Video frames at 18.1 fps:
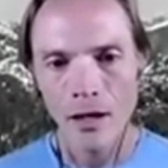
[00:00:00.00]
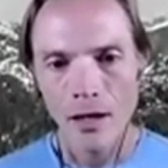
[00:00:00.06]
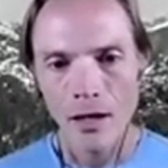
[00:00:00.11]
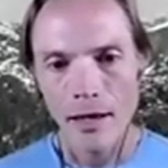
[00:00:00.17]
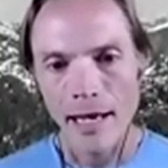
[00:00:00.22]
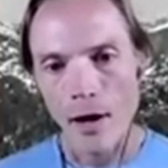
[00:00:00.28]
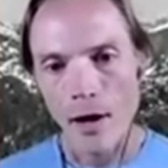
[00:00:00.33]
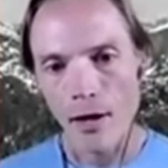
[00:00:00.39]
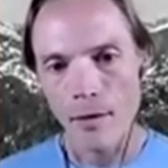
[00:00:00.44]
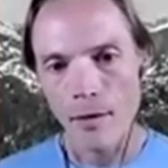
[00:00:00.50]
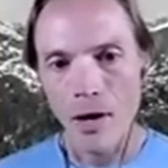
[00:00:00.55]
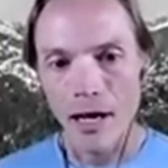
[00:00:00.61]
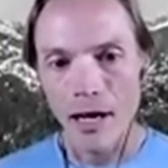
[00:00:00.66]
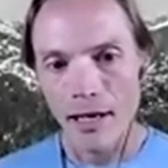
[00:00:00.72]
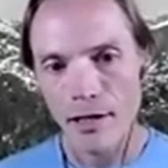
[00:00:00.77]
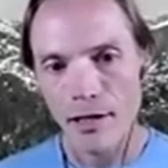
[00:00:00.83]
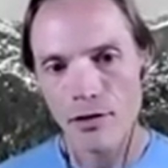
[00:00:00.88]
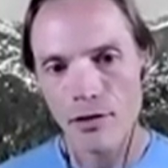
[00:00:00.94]
Now, in my
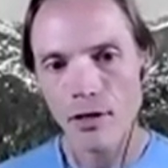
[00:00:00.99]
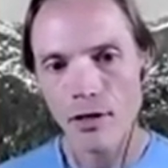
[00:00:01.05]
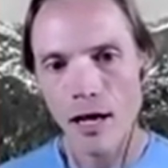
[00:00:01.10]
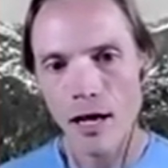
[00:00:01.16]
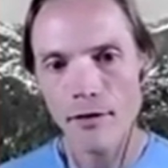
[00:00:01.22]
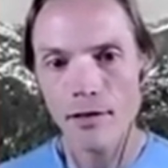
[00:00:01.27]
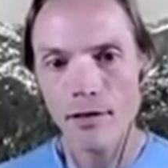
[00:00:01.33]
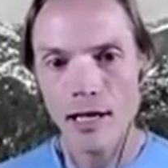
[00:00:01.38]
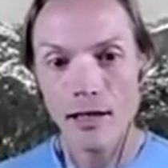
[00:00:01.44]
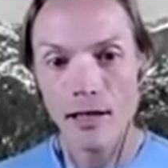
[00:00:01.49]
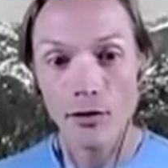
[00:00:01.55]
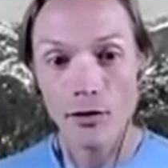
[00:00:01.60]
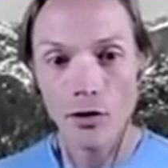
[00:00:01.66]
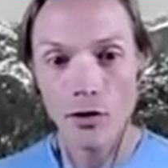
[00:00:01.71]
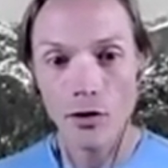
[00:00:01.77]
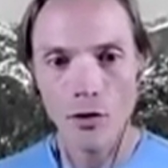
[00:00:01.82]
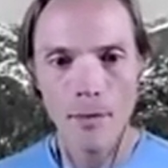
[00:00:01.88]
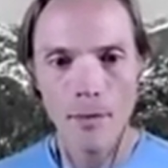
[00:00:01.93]
history, I've
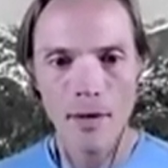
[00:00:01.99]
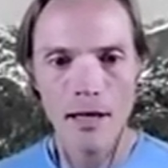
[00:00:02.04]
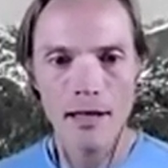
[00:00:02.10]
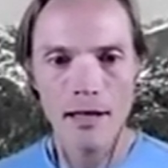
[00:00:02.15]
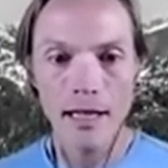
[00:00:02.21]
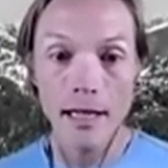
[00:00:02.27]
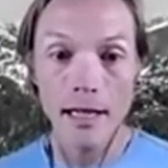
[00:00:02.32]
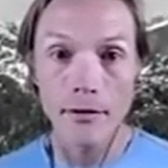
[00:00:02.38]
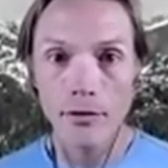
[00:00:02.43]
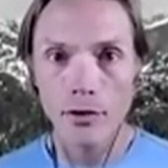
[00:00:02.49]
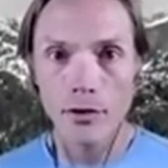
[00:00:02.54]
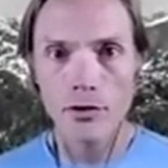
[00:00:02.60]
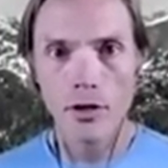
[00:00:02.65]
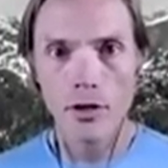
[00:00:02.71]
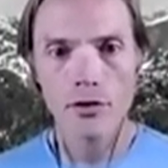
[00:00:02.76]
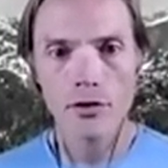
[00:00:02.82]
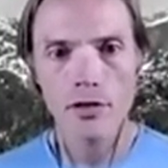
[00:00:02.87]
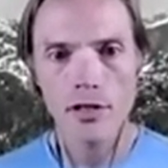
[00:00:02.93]
grown up in the
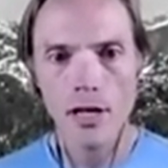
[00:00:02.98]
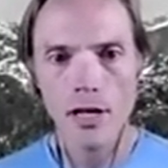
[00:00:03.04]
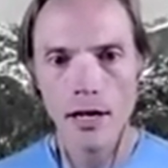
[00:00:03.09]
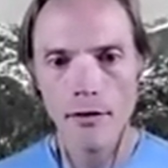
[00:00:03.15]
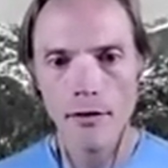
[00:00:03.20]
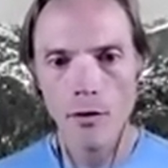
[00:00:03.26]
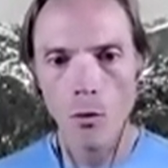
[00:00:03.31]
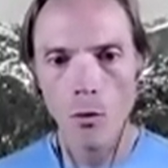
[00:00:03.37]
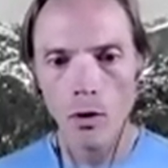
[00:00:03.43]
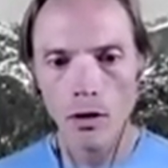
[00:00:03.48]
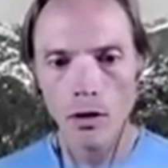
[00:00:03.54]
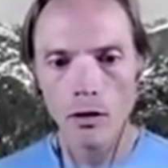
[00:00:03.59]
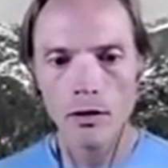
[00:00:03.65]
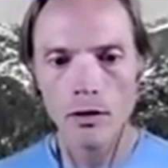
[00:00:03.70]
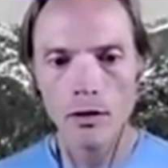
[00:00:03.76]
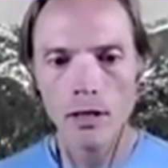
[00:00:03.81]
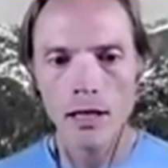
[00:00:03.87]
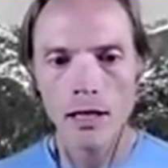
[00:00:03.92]
infrastructure side of the world,